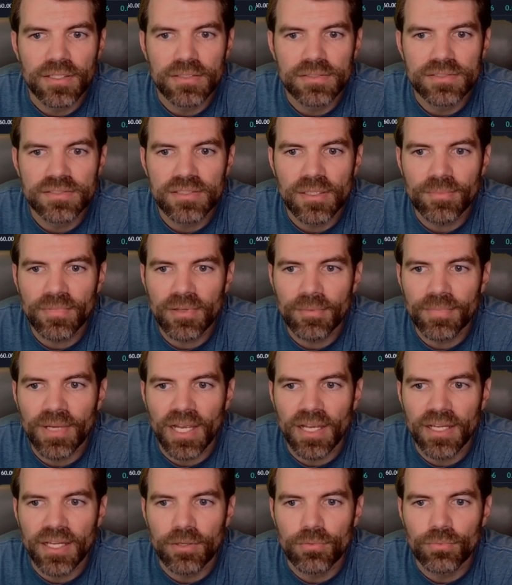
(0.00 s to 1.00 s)
Some of them got
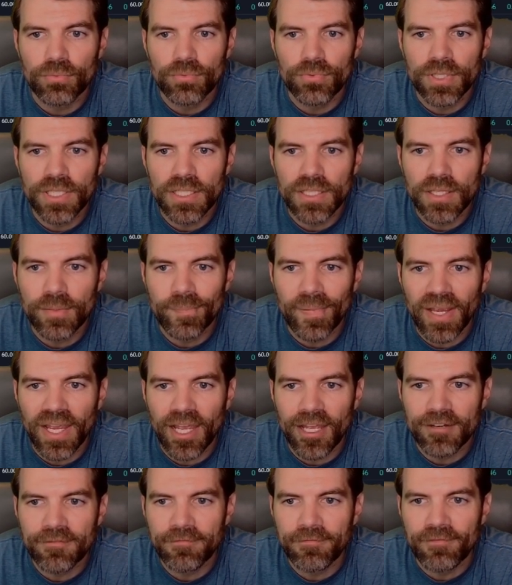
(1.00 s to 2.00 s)
hit really
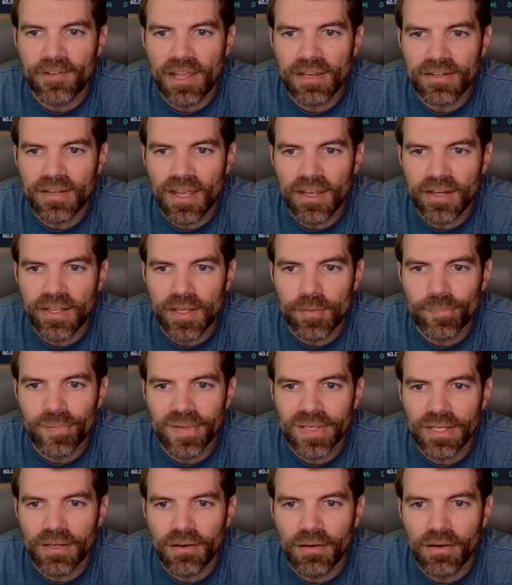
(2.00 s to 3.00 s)
bad. FET got hit
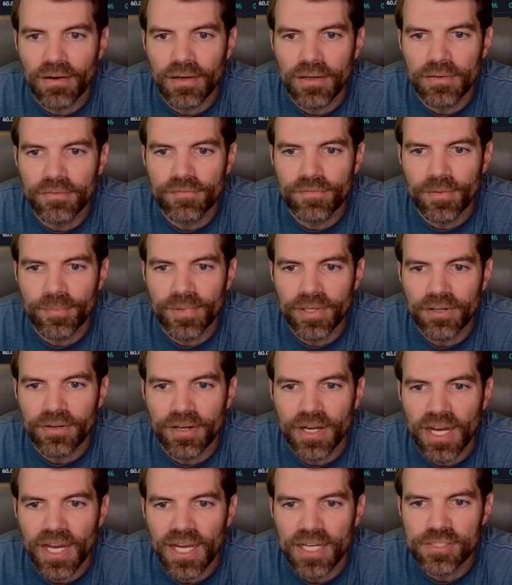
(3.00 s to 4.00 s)
pretty hard from the
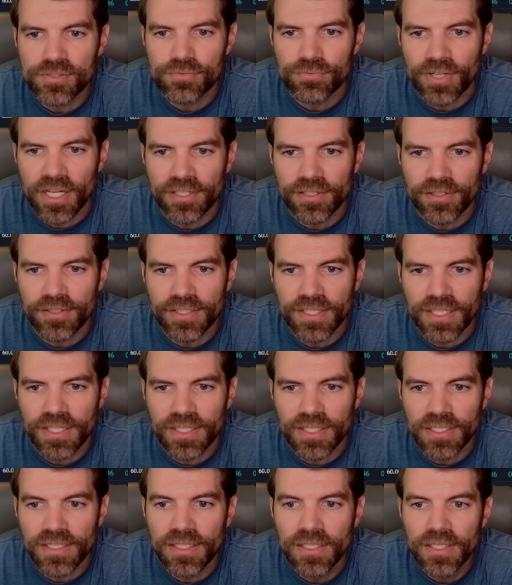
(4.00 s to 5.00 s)
crash. Render
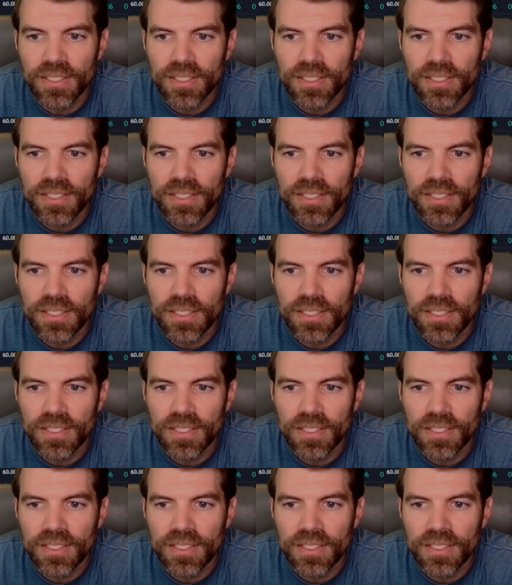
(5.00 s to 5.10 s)
did.